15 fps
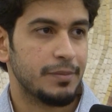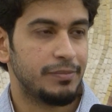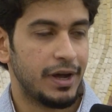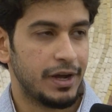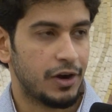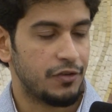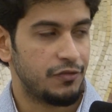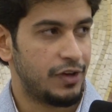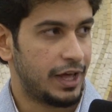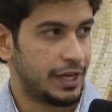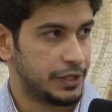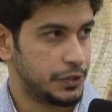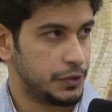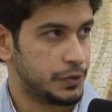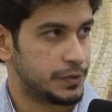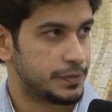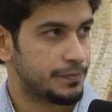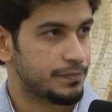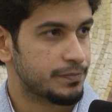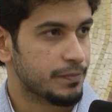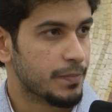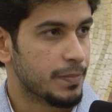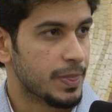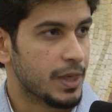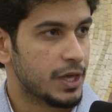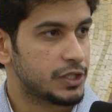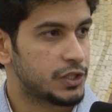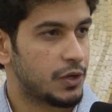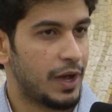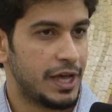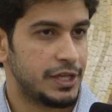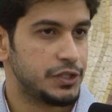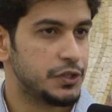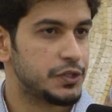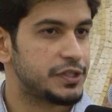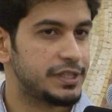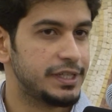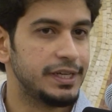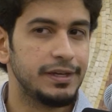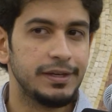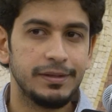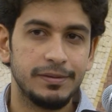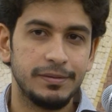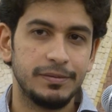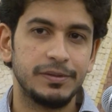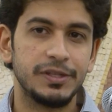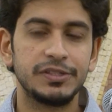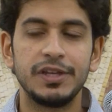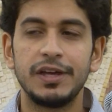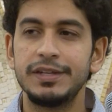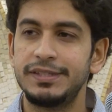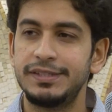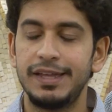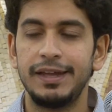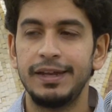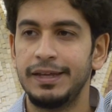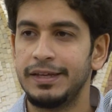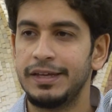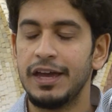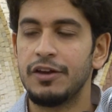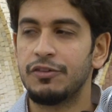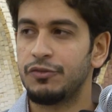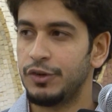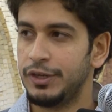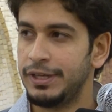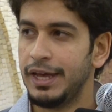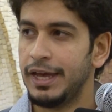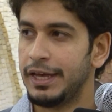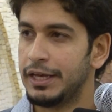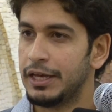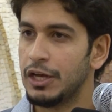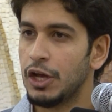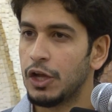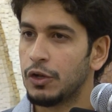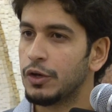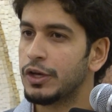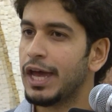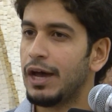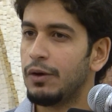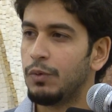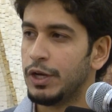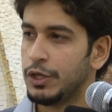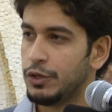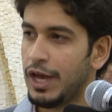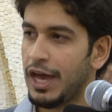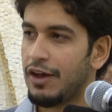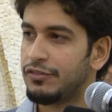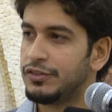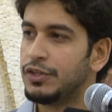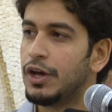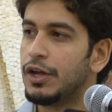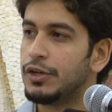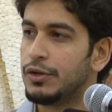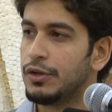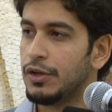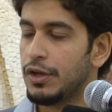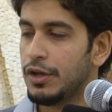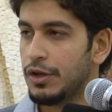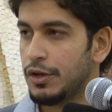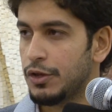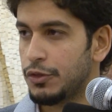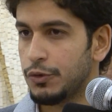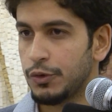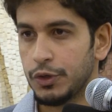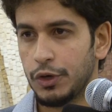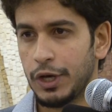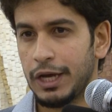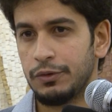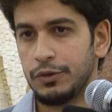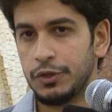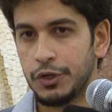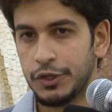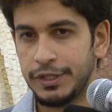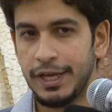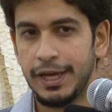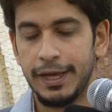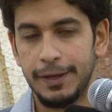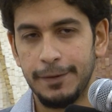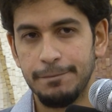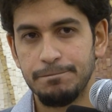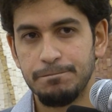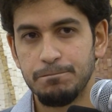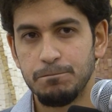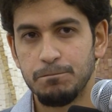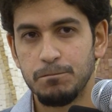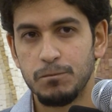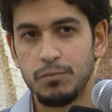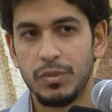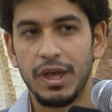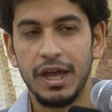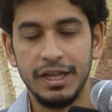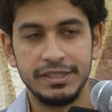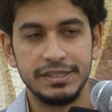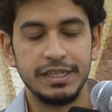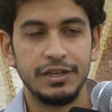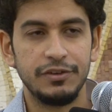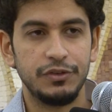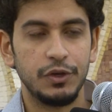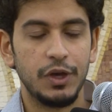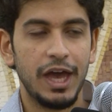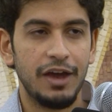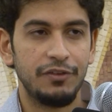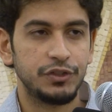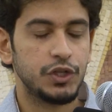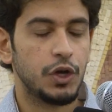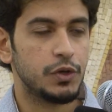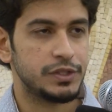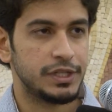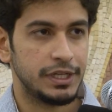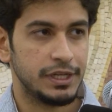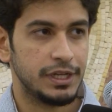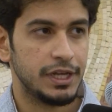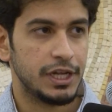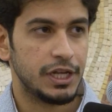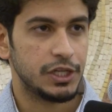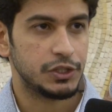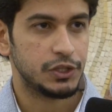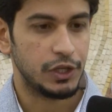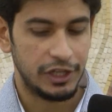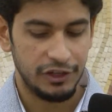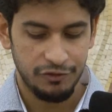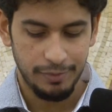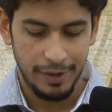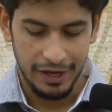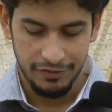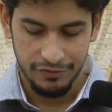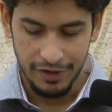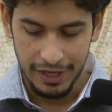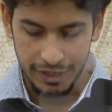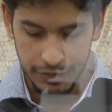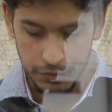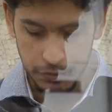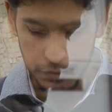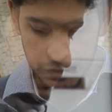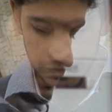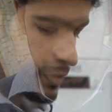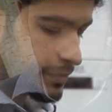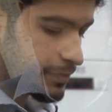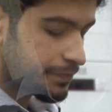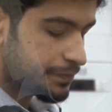by our values. So as you see the sun setting every day, look at what you have done throughout your day and see if you have chosen to live by values.